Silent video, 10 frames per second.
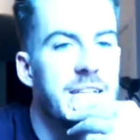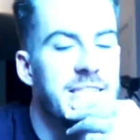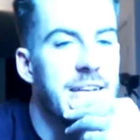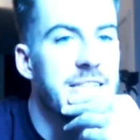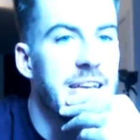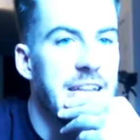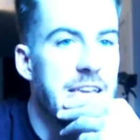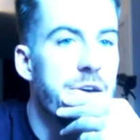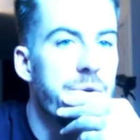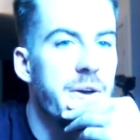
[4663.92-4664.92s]
it sounds like an
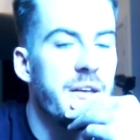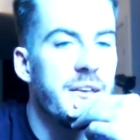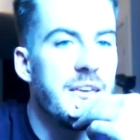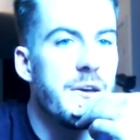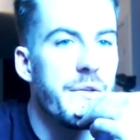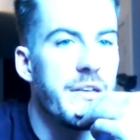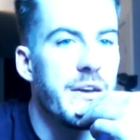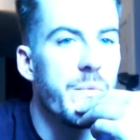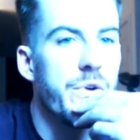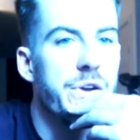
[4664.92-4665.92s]
ego uh, ego
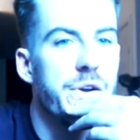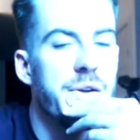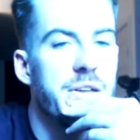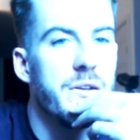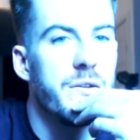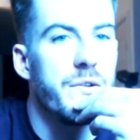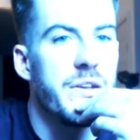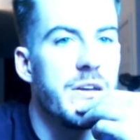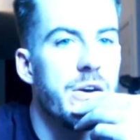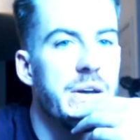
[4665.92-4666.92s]
thing where your your
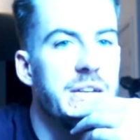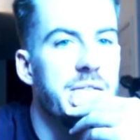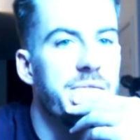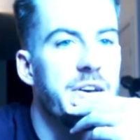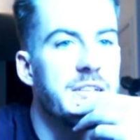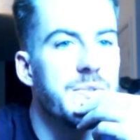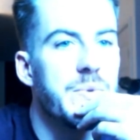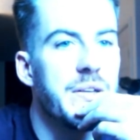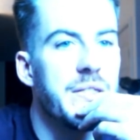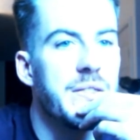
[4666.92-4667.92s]
ego identifies
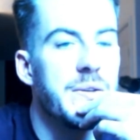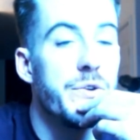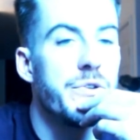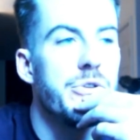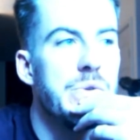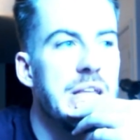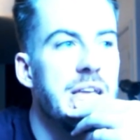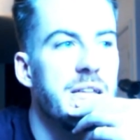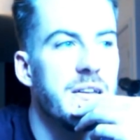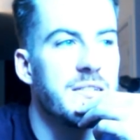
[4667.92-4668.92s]
with your your
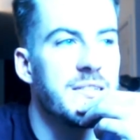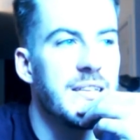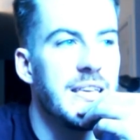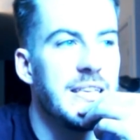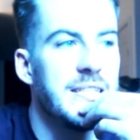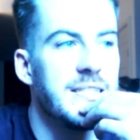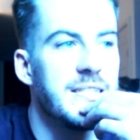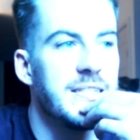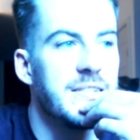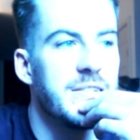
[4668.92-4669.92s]
uniqueness
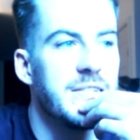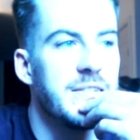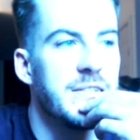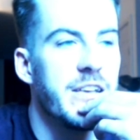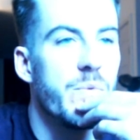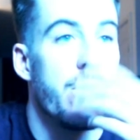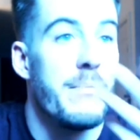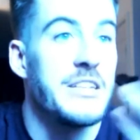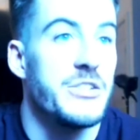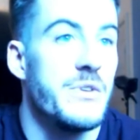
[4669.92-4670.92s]
is like what
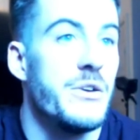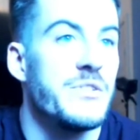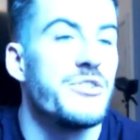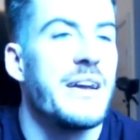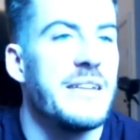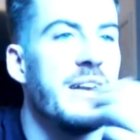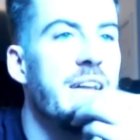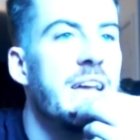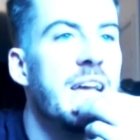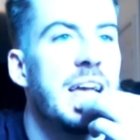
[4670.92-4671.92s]
makes you you. It's your identity.